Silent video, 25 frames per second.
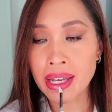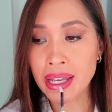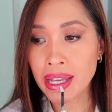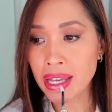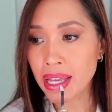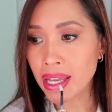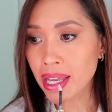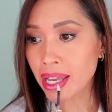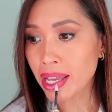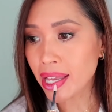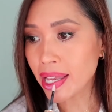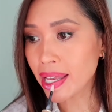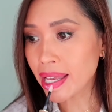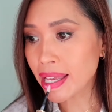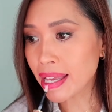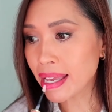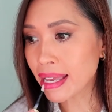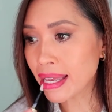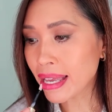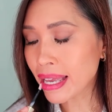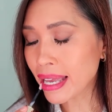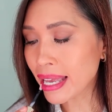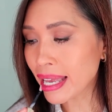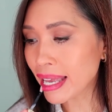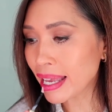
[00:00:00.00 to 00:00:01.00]

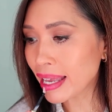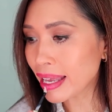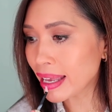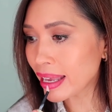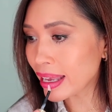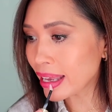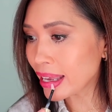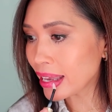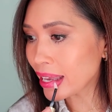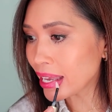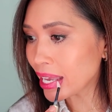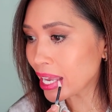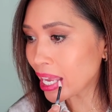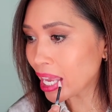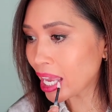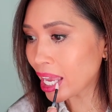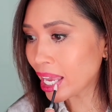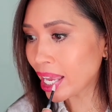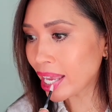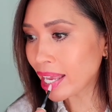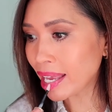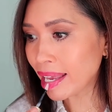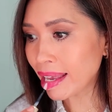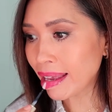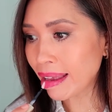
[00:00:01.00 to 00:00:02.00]

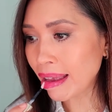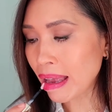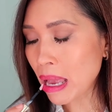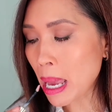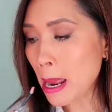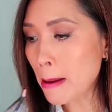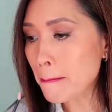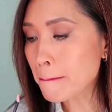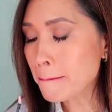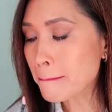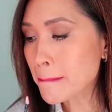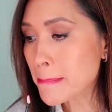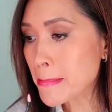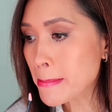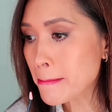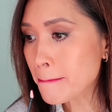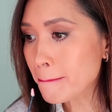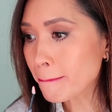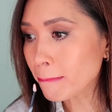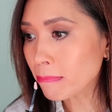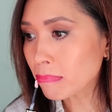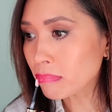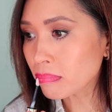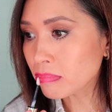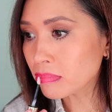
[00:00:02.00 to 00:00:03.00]

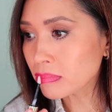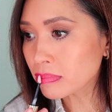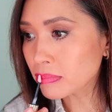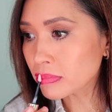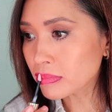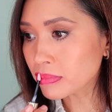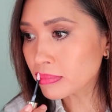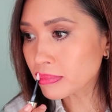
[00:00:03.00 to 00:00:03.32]
(silence)